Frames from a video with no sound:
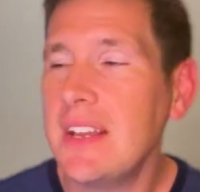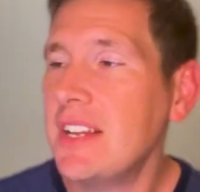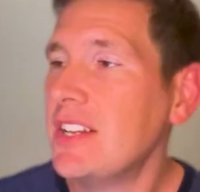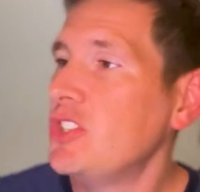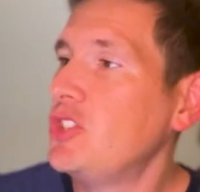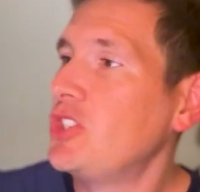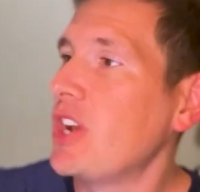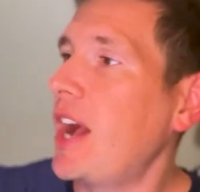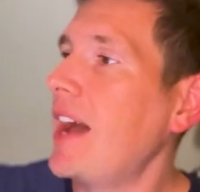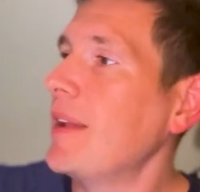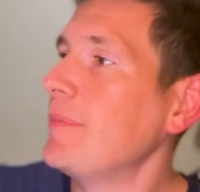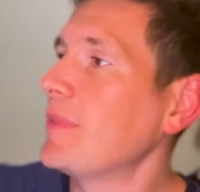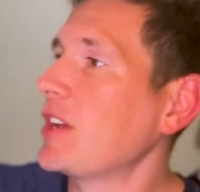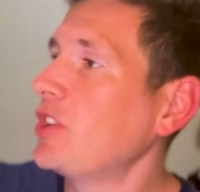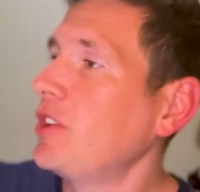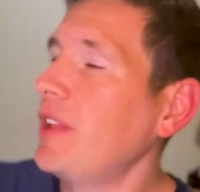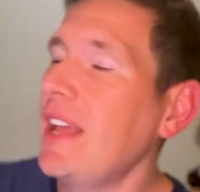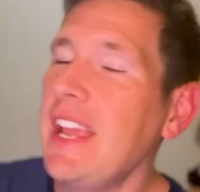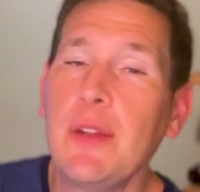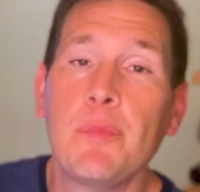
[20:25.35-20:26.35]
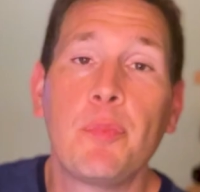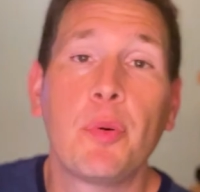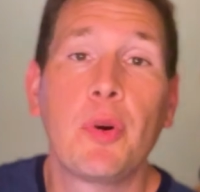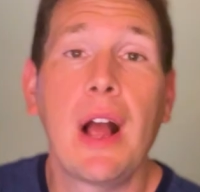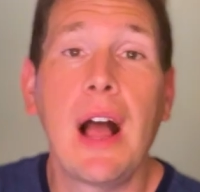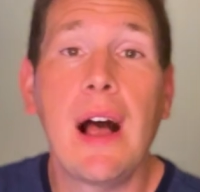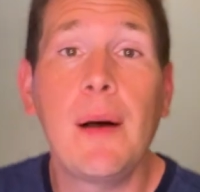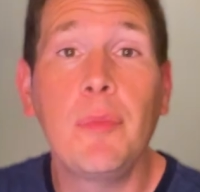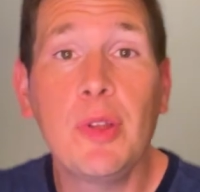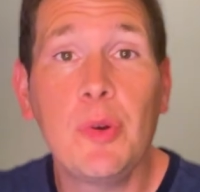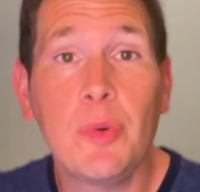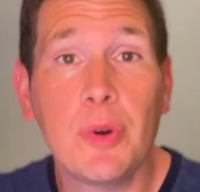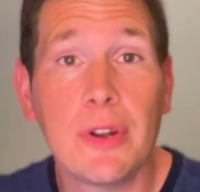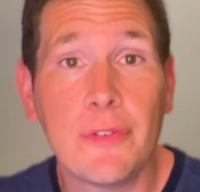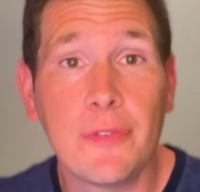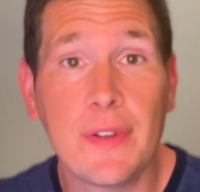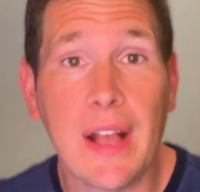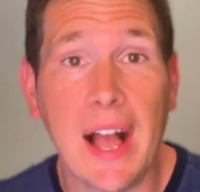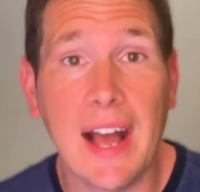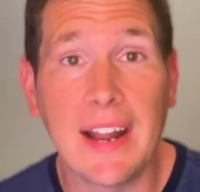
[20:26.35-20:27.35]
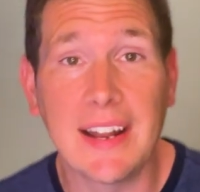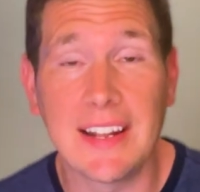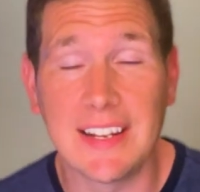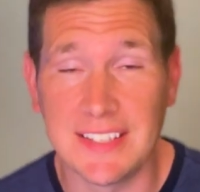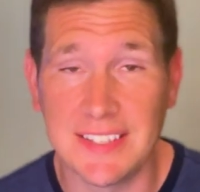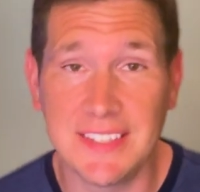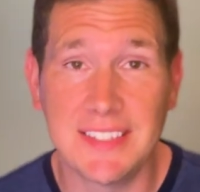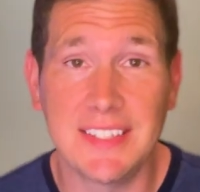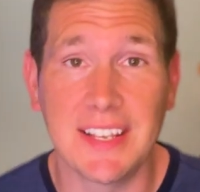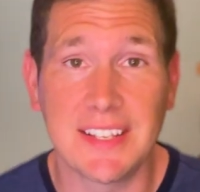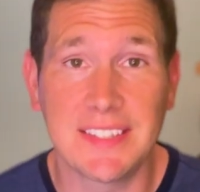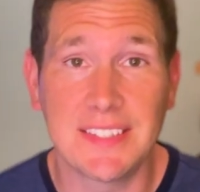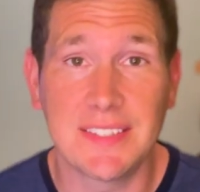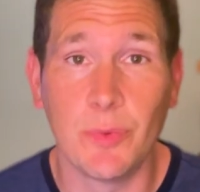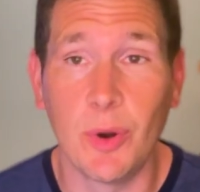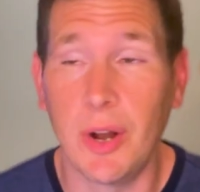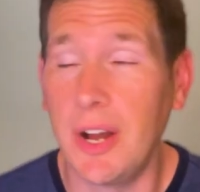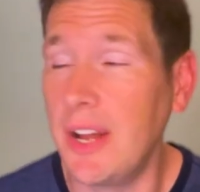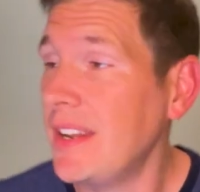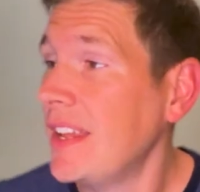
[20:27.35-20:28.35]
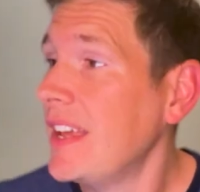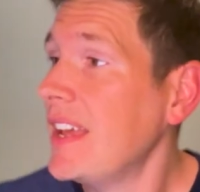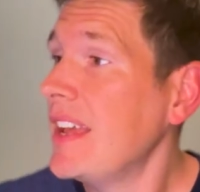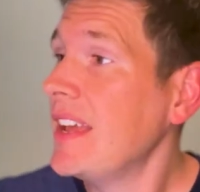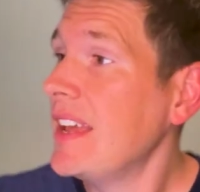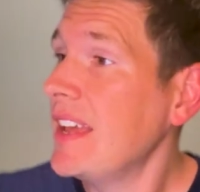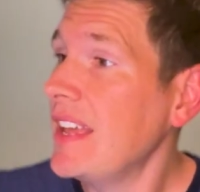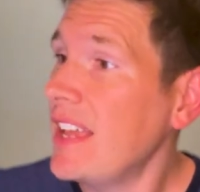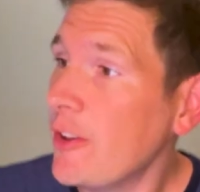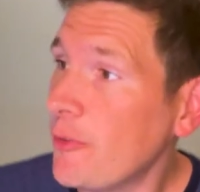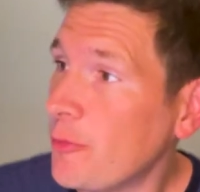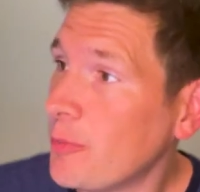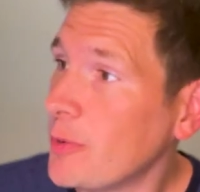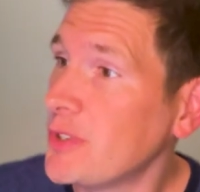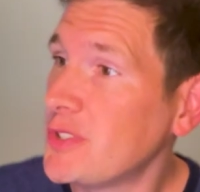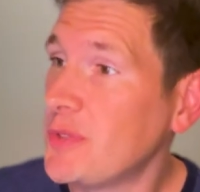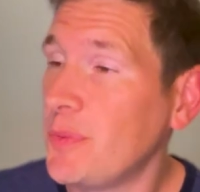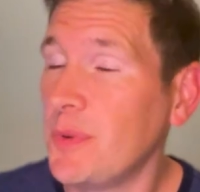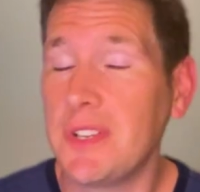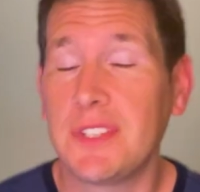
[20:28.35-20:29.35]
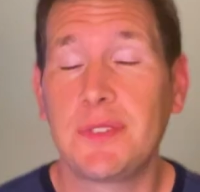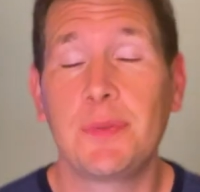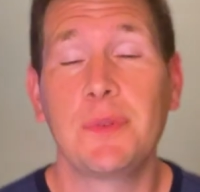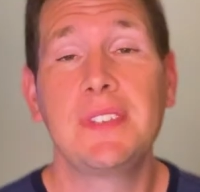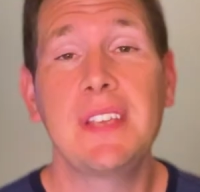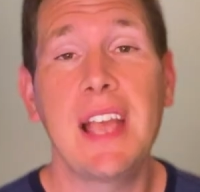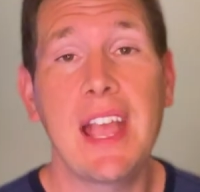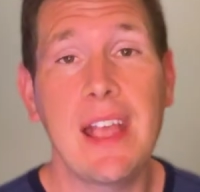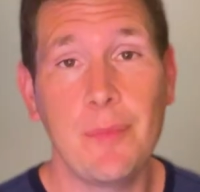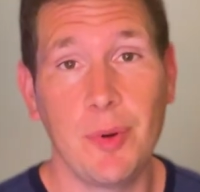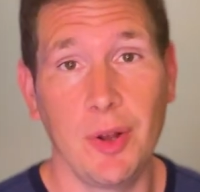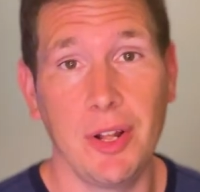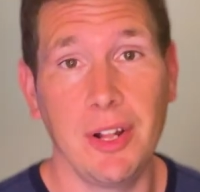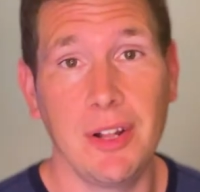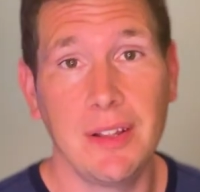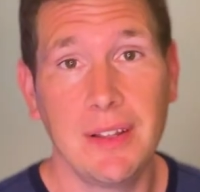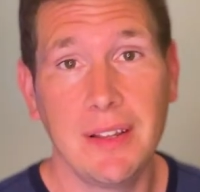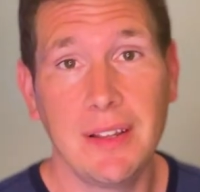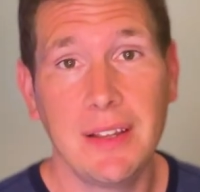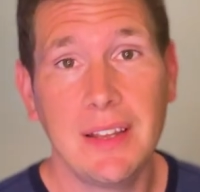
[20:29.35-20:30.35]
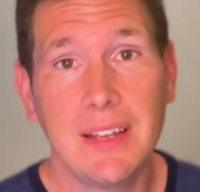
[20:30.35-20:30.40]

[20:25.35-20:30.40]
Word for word: John McClane probably would have gone on a sixth one if Bruce Willis was able.